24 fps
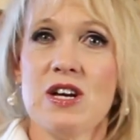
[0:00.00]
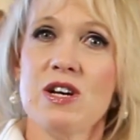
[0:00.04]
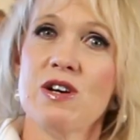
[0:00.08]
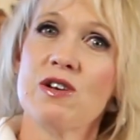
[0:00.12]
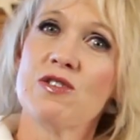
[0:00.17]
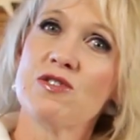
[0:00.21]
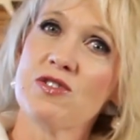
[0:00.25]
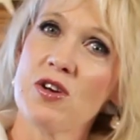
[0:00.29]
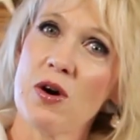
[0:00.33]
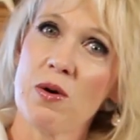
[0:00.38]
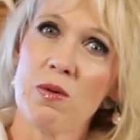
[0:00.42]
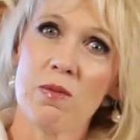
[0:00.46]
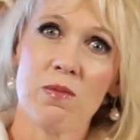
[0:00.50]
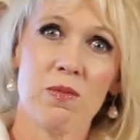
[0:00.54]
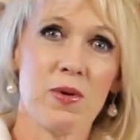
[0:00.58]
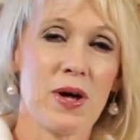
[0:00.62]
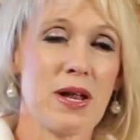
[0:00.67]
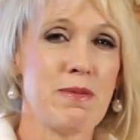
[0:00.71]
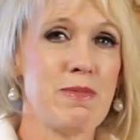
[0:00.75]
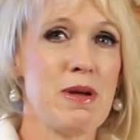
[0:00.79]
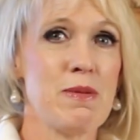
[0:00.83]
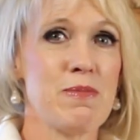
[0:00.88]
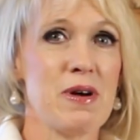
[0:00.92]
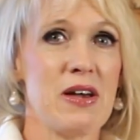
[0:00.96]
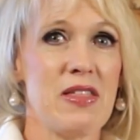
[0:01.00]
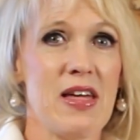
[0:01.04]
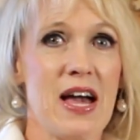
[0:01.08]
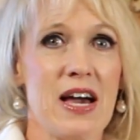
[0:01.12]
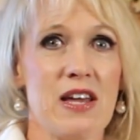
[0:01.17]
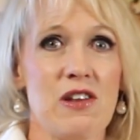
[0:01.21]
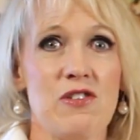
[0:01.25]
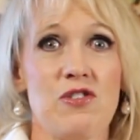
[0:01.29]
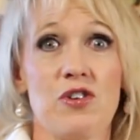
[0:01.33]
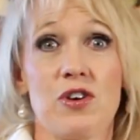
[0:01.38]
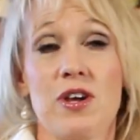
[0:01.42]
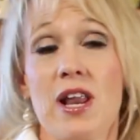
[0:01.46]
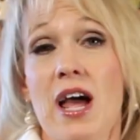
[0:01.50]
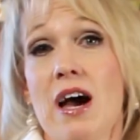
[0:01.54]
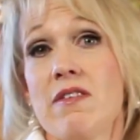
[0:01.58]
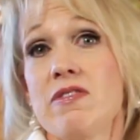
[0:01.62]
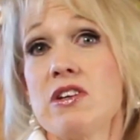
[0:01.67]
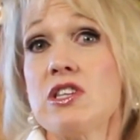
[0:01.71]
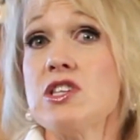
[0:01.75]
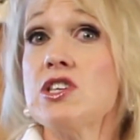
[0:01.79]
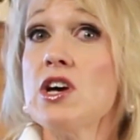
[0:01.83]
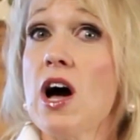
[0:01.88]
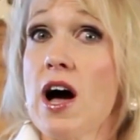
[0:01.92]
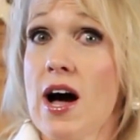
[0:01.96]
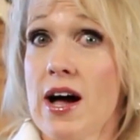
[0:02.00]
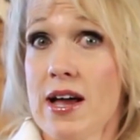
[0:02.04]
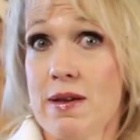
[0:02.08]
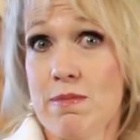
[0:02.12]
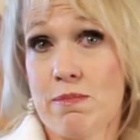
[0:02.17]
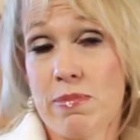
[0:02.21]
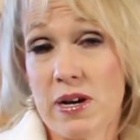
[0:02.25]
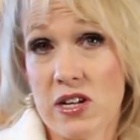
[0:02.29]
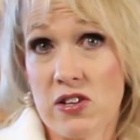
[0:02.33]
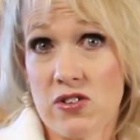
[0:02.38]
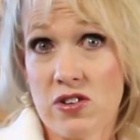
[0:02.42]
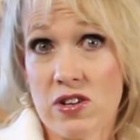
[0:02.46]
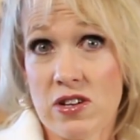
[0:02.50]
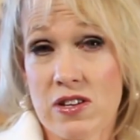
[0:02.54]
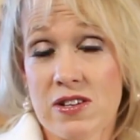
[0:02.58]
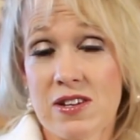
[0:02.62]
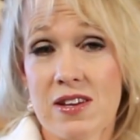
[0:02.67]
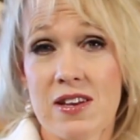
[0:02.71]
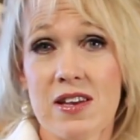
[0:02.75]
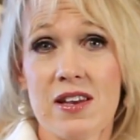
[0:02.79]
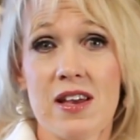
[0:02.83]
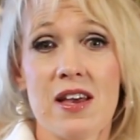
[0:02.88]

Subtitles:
So what I mean by that is you're going to have a time budget,